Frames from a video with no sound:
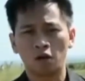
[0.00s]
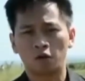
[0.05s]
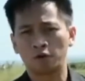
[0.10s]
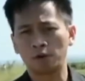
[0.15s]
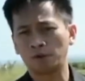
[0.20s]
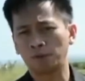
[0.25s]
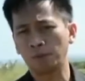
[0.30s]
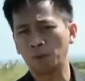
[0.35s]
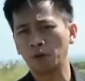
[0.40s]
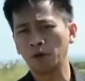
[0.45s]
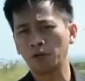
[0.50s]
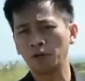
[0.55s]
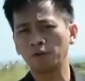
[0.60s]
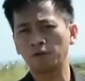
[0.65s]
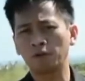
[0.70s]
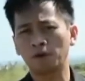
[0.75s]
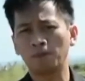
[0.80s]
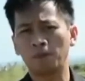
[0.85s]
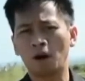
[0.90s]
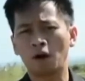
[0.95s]
Reporting
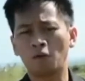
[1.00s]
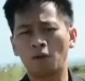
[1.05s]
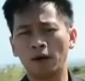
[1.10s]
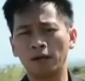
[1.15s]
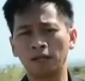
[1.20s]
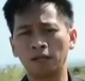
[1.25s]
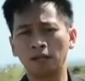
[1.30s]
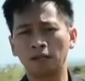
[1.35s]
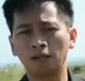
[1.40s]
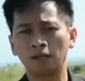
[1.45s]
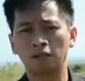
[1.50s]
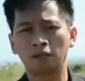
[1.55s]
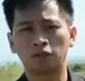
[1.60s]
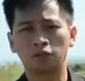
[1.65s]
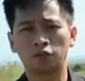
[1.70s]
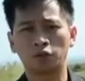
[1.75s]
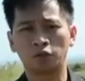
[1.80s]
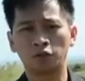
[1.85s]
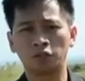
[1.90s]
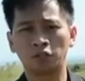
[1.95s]
from Hawaii,
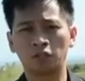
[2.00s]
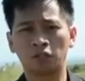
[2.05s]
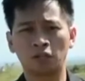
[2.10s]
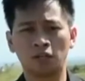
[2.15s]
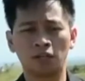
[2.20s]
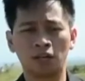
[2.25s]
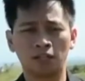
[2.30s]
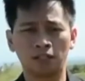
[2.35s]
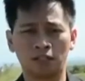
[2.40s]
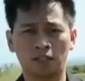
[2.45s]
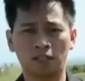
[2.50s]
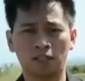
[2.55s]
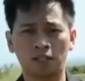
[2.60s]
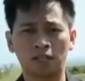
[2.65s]
Jhojie Carnate,